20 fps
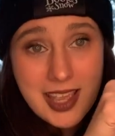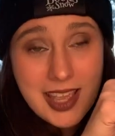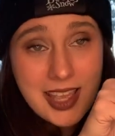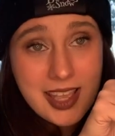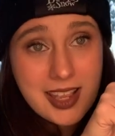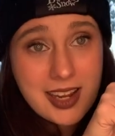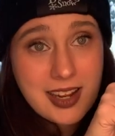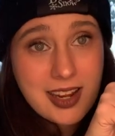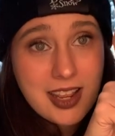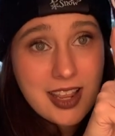
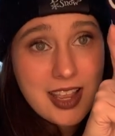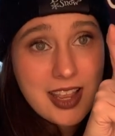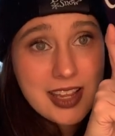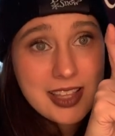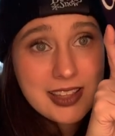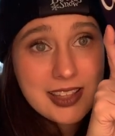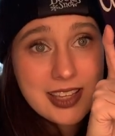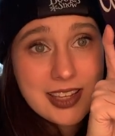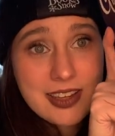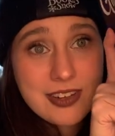and I
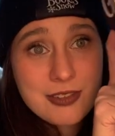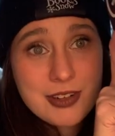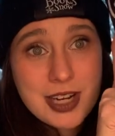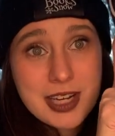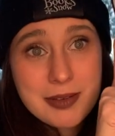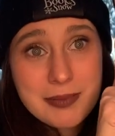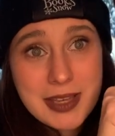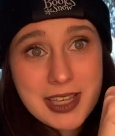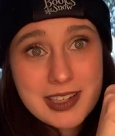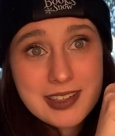highly
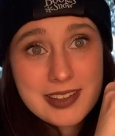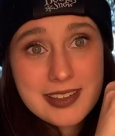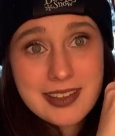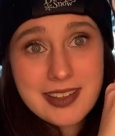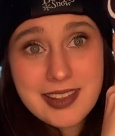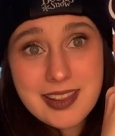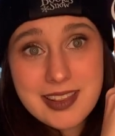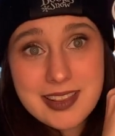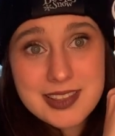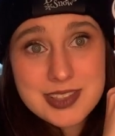recommend
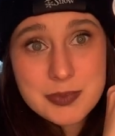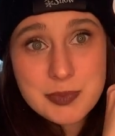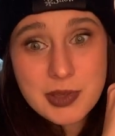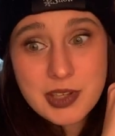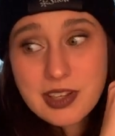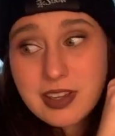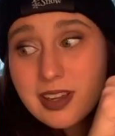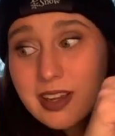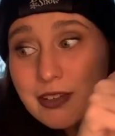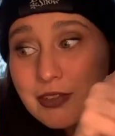this book.
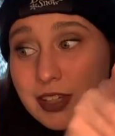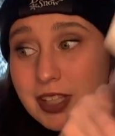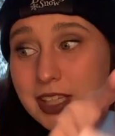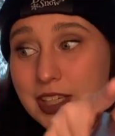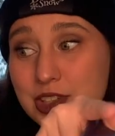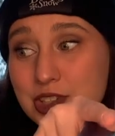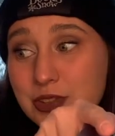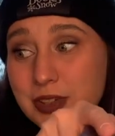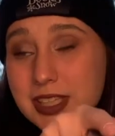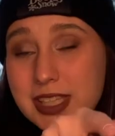I really
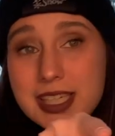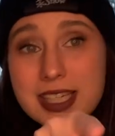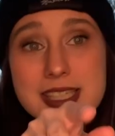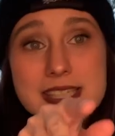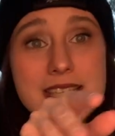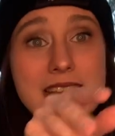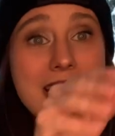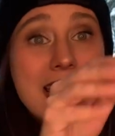enjoyed this.